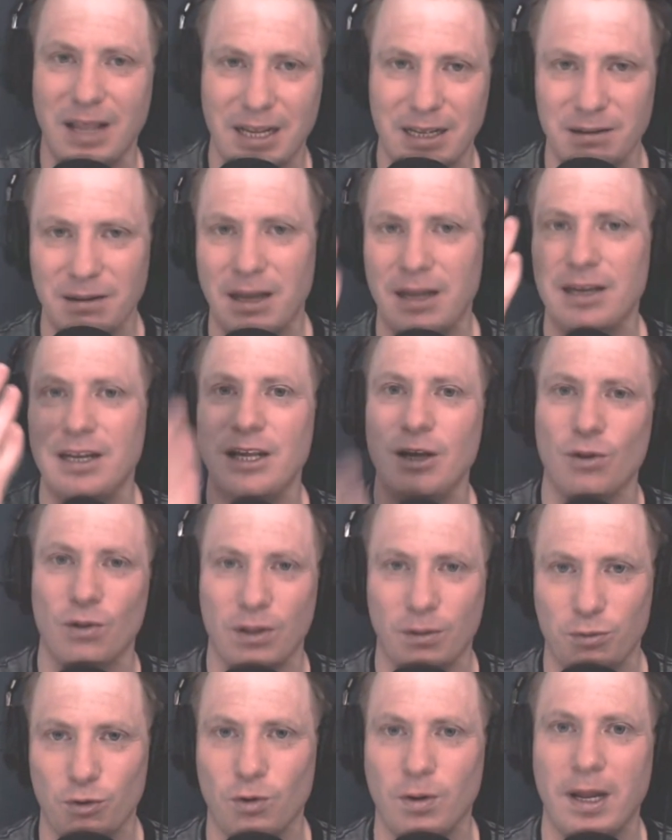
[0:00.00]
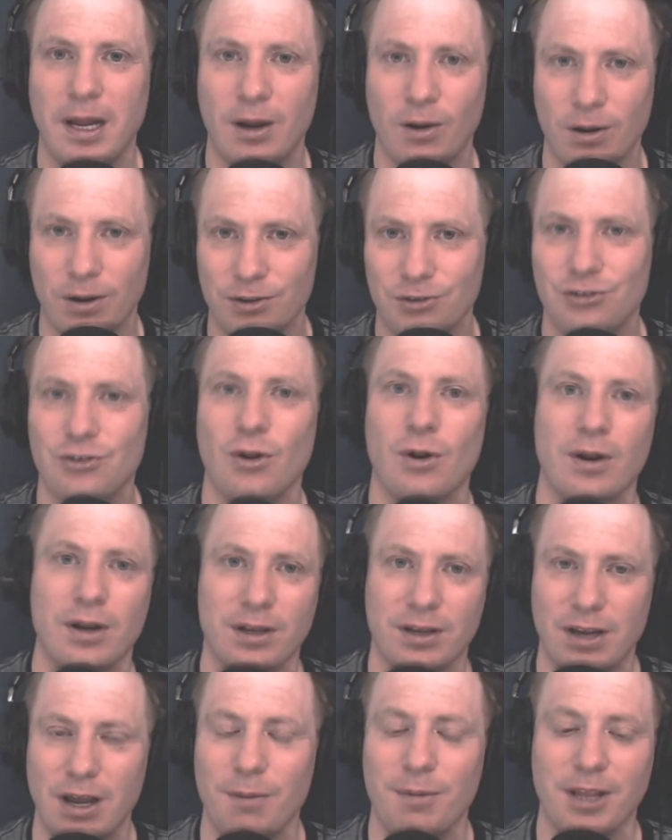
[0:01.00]
kind of like a neoliberal
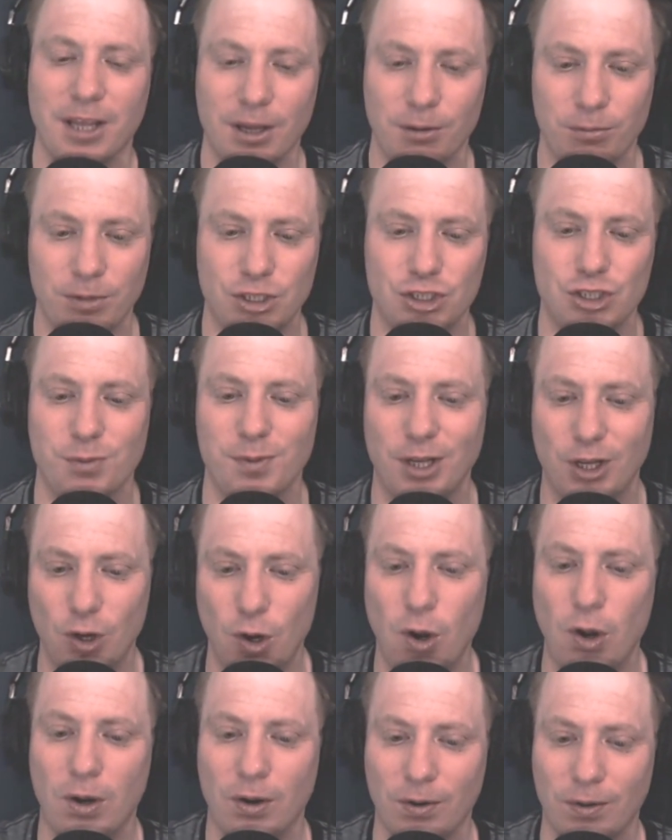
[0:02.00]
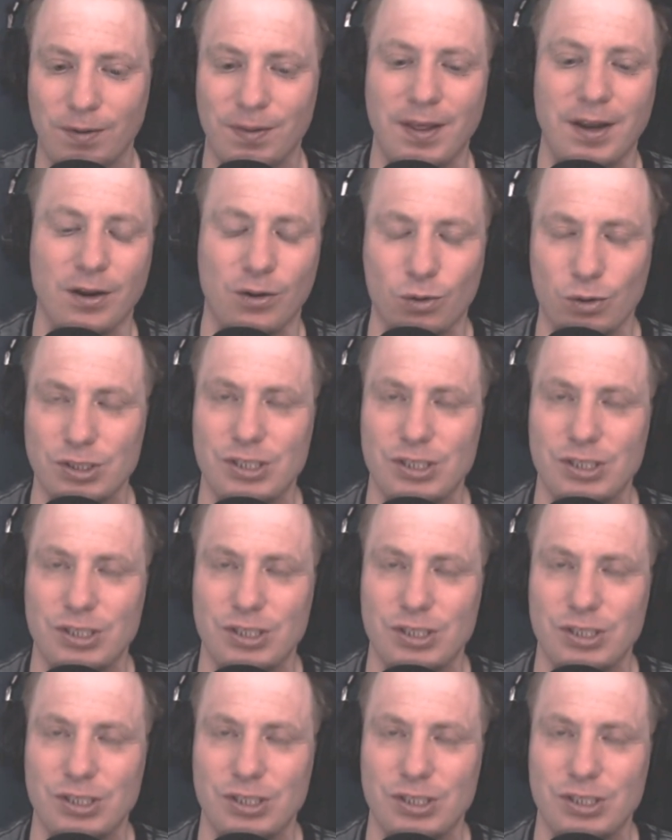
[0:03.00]
era started coming in with Jimmy Carter.